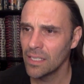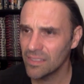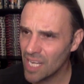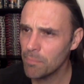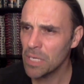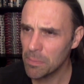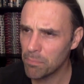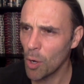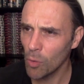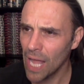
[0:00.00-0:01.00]
A deadbeat
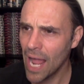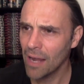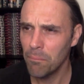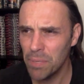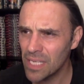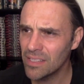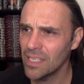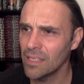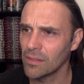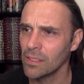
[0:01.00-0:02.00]
Polak, big
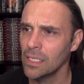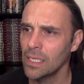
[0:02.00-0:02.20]
deal.